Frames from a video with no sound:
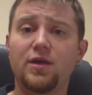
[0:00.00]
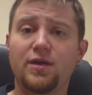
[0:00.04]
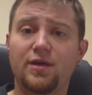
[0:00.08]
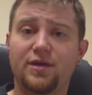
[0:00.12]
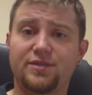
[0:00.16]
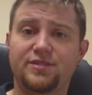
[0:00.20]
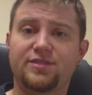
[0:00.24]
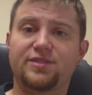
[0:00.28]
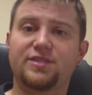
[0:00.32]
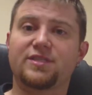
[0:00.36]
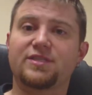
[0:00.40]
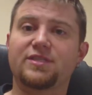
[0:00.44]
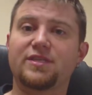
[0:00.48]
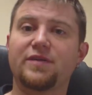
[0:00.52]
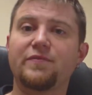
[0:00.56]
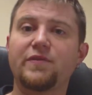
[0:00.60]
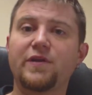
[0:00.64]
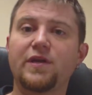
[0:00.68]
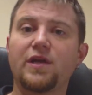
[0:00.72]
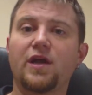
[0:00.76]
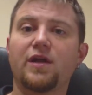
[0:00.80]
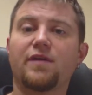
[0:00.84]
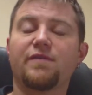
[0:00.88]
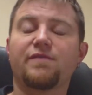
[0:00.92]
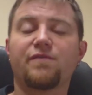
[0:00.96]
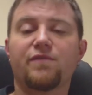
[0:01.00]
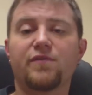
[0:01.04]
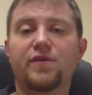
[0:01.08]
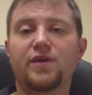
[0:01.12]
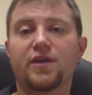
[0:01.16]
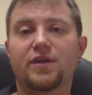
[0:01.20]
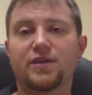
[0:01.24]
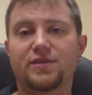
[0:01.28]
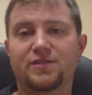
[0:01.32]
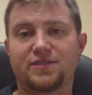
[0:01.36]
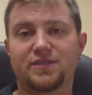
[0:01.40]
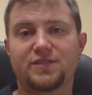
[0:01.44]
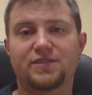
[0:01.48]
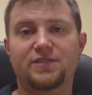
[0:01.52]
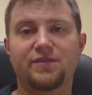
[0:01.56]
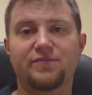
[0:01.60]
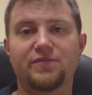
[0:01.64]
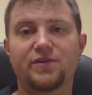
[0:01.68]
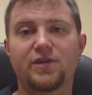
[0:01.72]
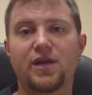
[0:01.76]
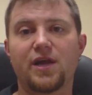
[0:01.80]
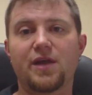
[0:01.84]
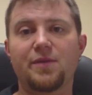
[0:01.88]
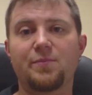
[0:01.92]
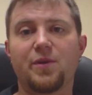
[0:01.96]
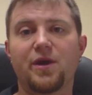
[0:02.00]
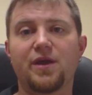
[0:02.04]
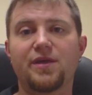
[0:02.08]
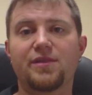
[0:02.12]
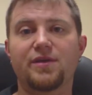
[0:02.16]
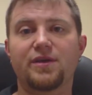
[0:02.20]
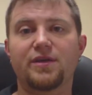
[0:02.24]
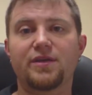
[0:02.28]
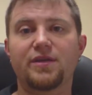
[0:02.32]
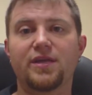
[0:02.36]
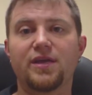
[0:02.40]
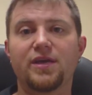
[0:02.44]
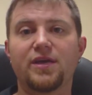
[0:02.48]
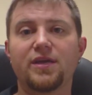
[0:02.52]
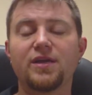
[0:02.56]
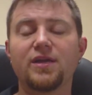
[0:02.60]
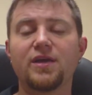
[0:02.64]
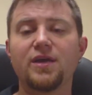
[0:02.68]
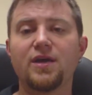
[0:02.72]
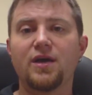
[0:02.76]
A 679 Freak, a 679 Python kit.